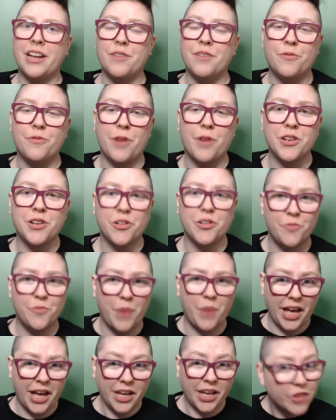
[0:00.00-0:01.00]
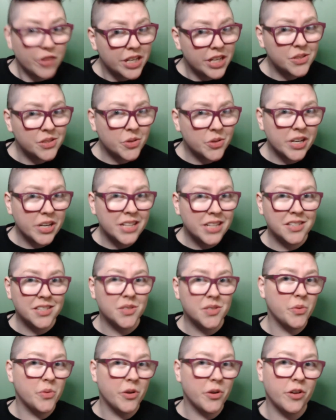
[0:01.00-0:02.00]
in front of my green screens
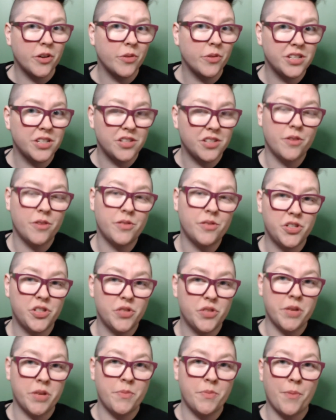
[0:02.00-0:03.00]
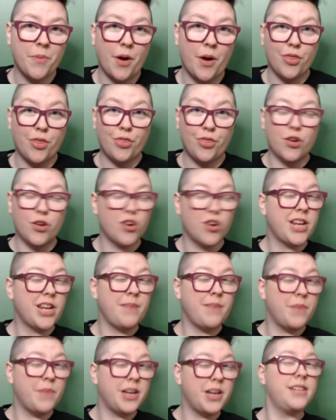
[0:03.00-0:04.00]
because we are going to start the stream in about
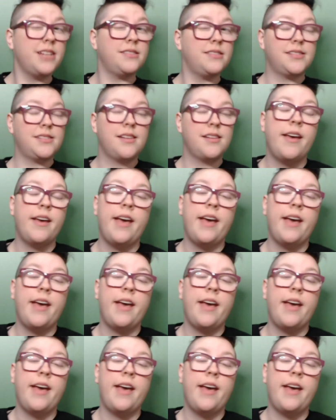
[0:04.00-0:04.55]
30 minutes.